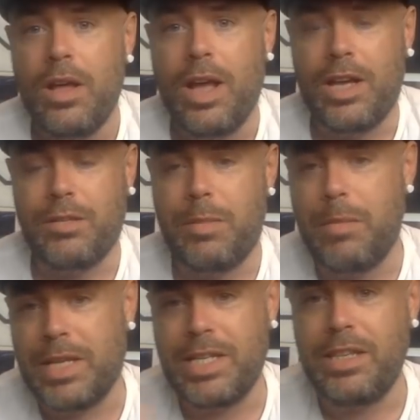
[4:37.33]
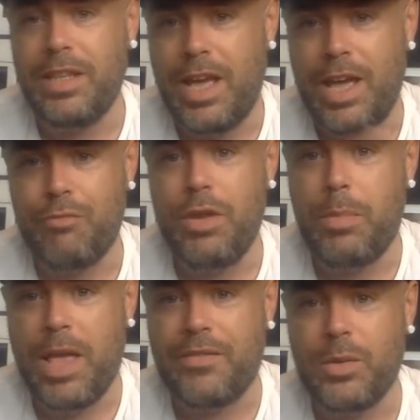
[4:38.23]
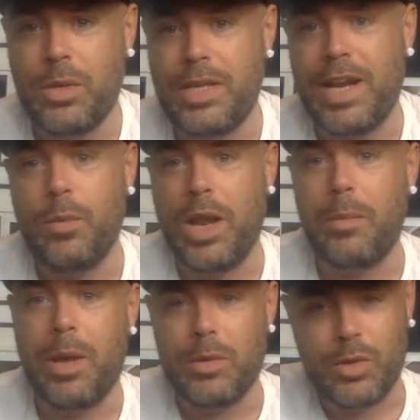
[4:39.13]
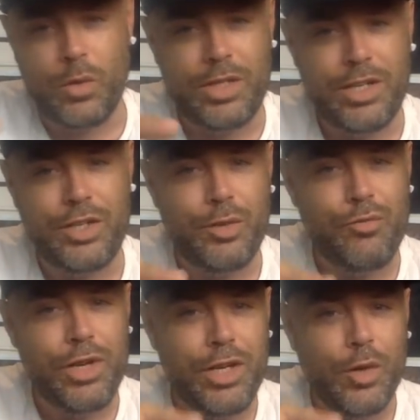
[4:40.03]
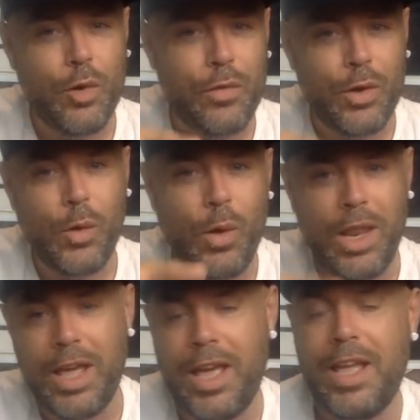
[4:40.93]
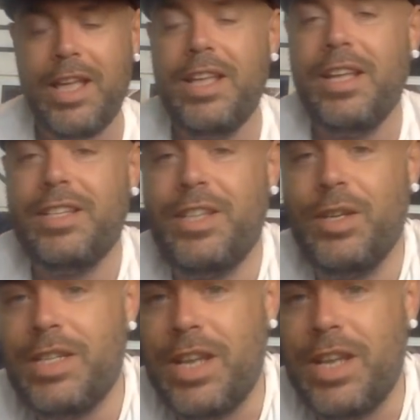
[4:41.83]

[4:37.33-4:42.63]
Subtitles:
Because I remember I seen a replay afterward. Danny Welbeck was going, did you really go for goal there? To